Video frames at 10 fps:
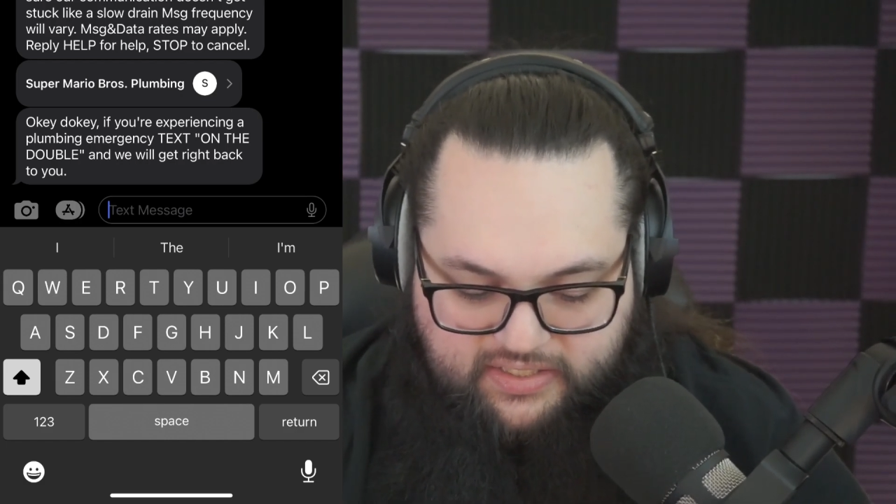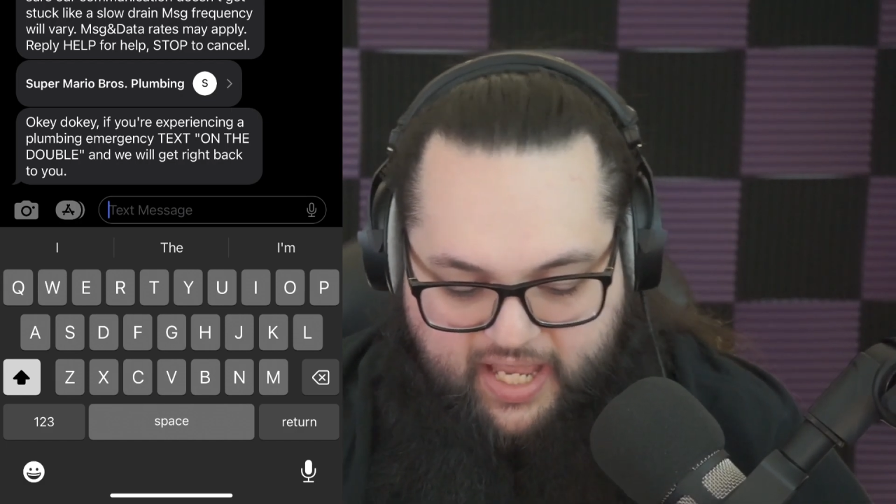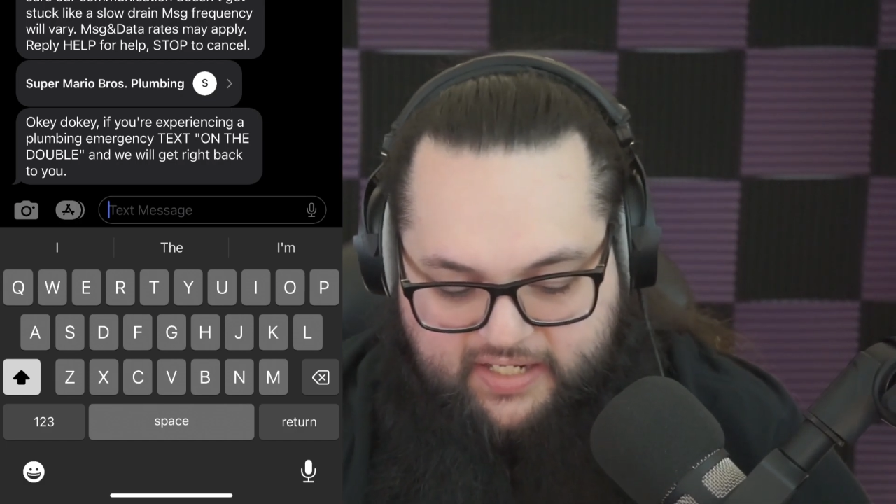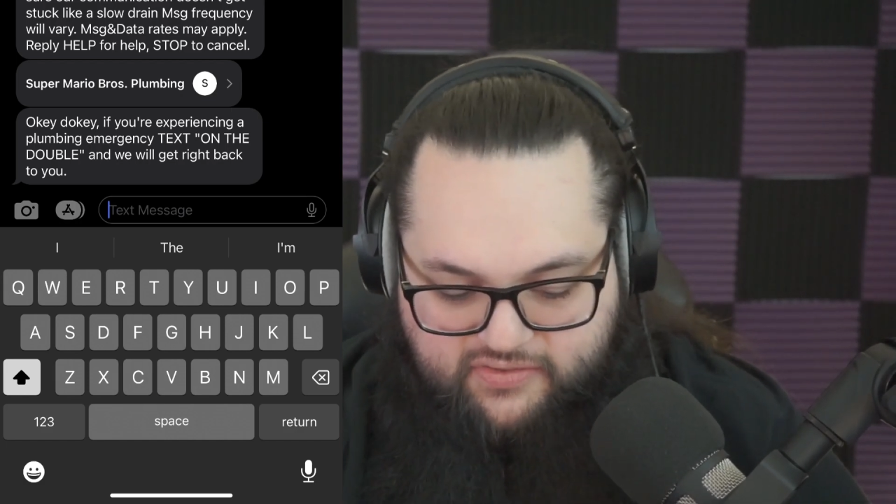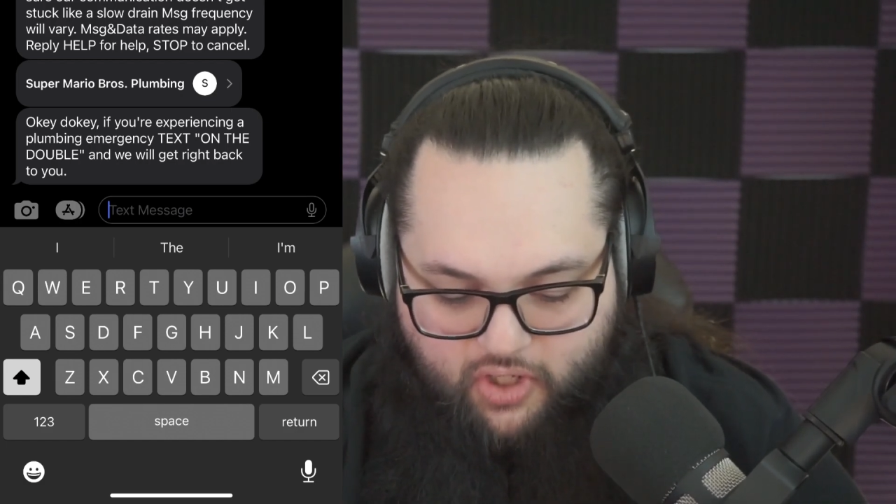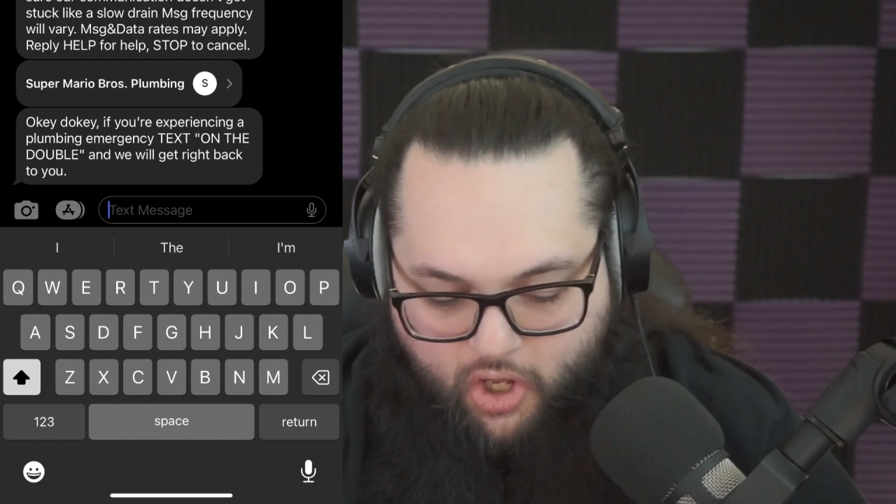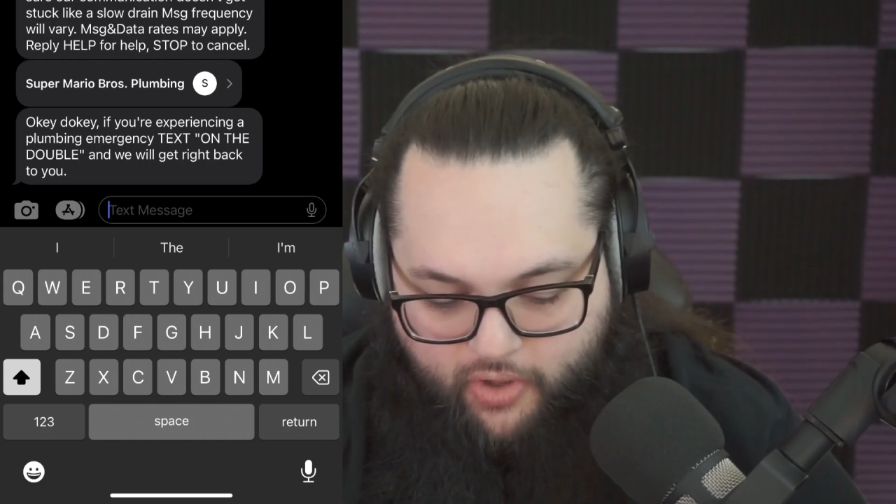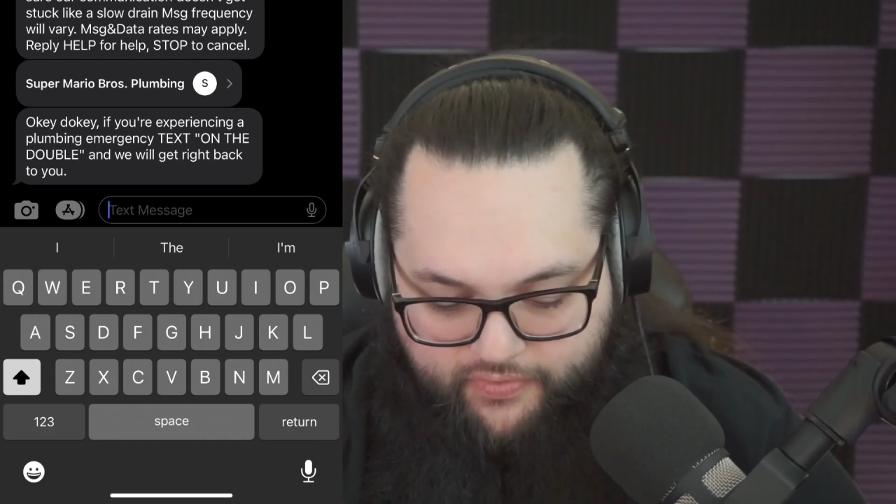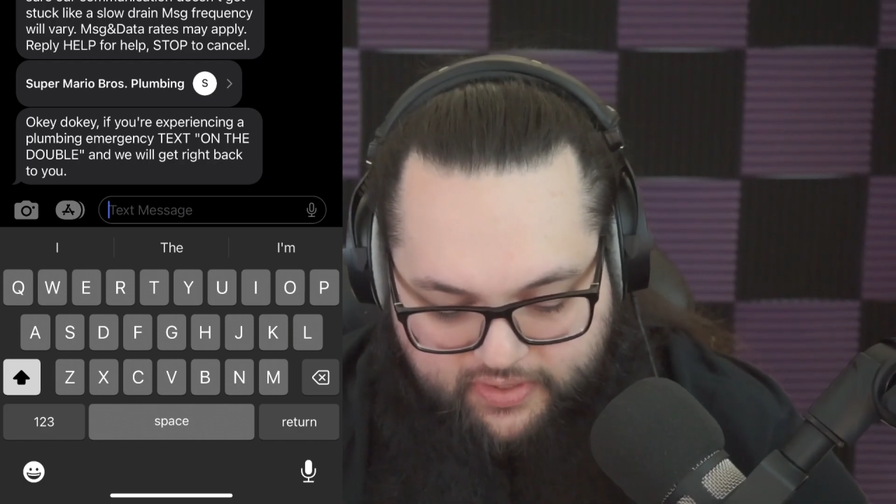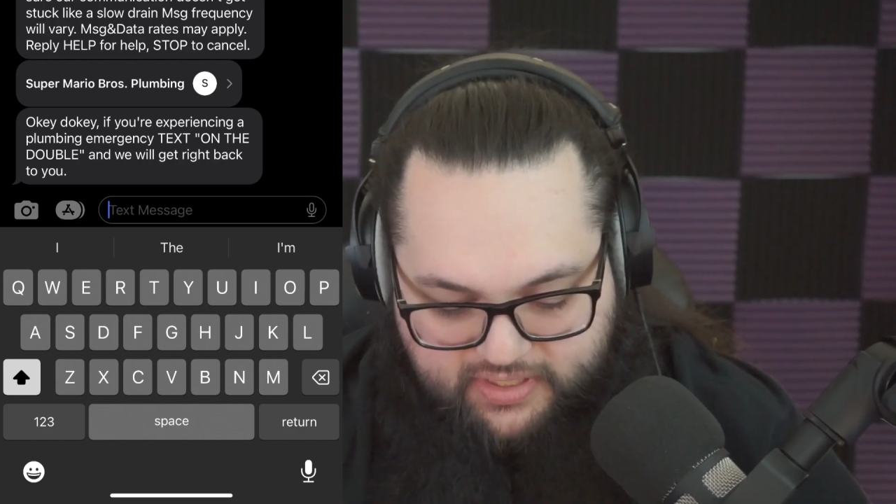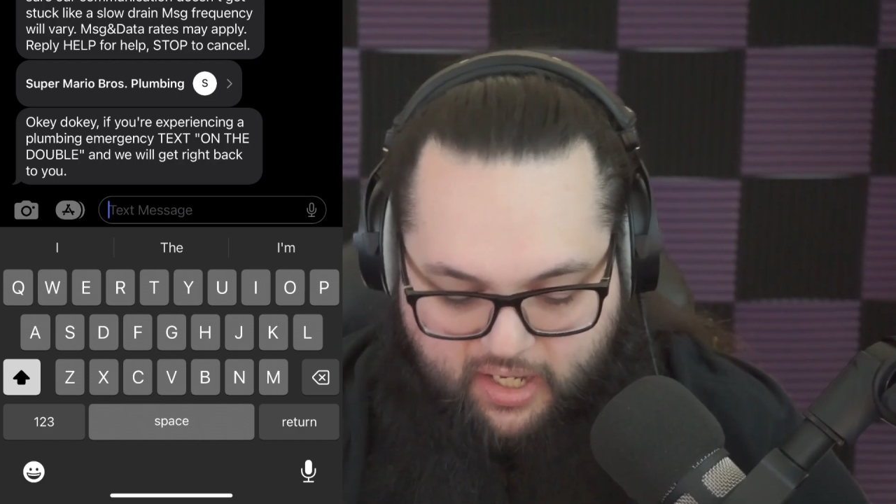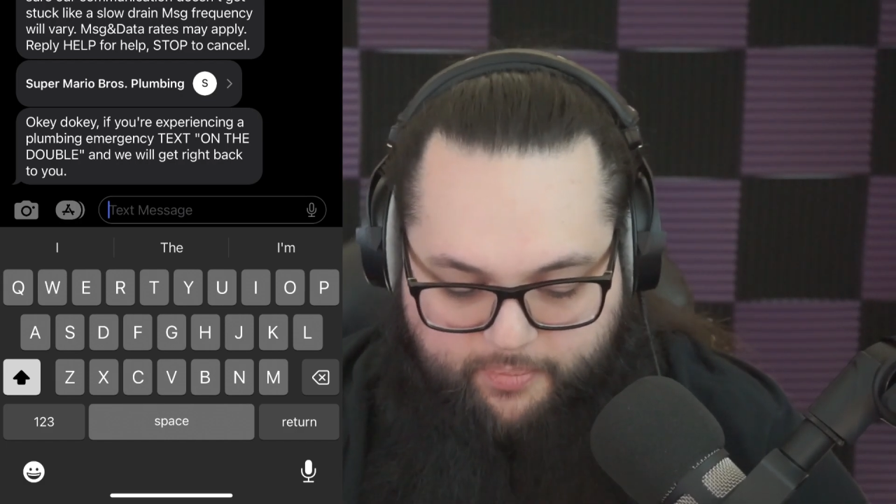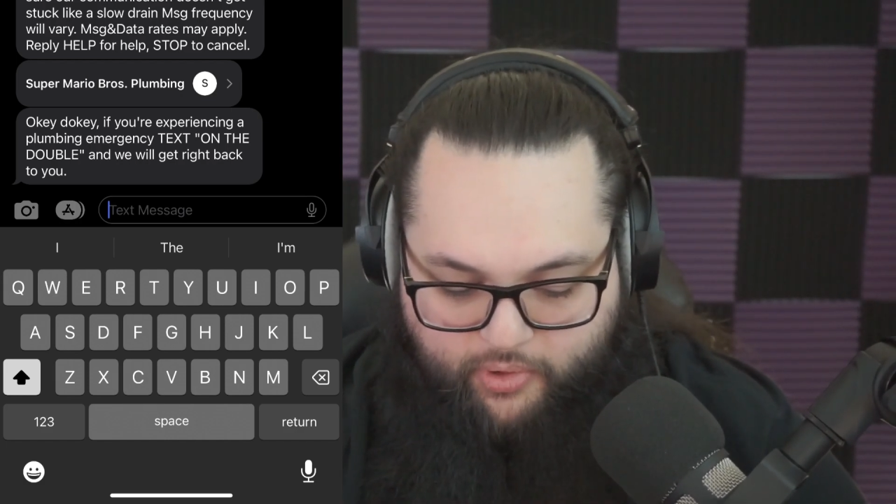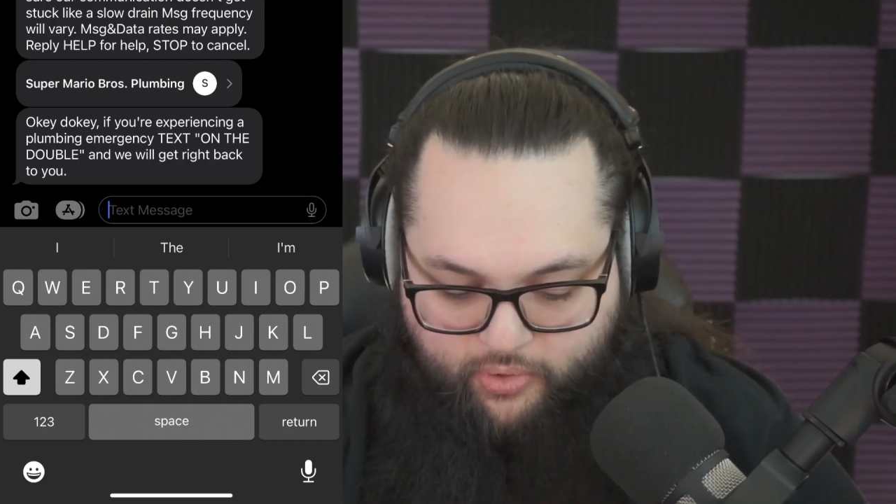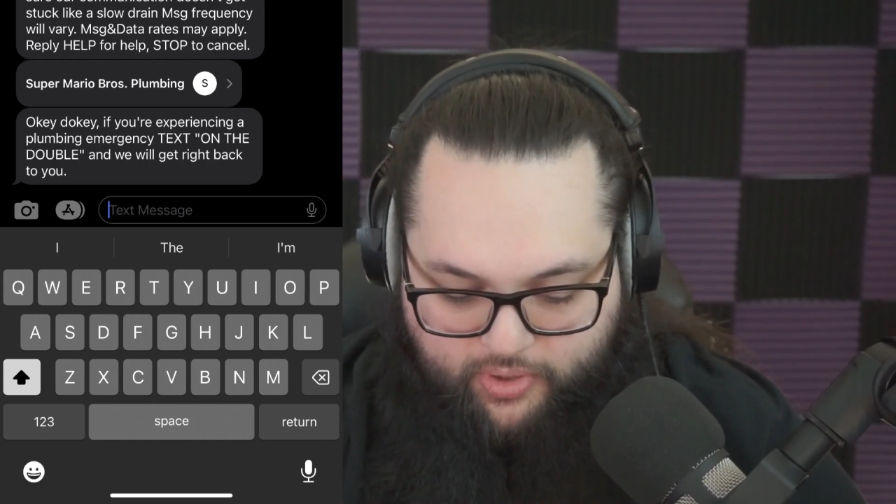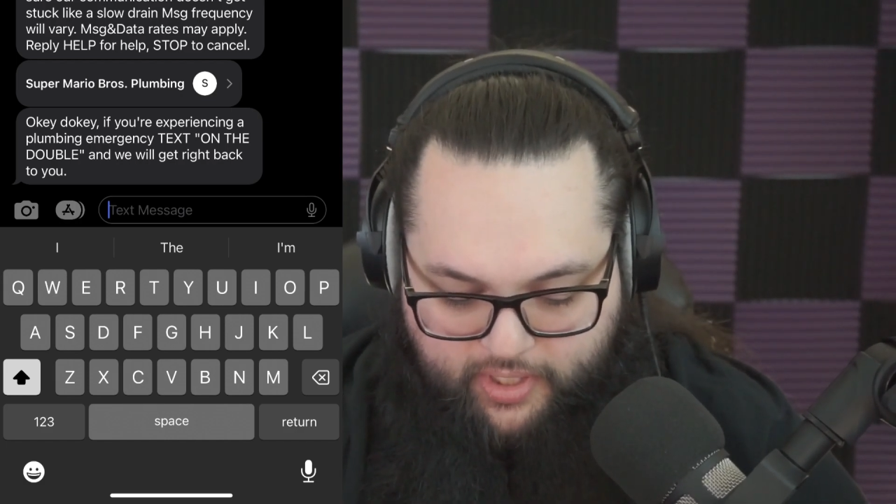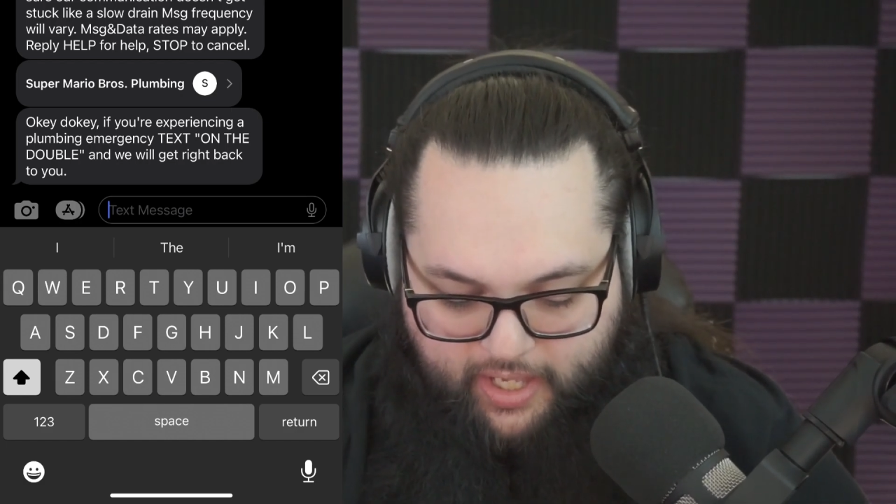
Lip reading: text on the double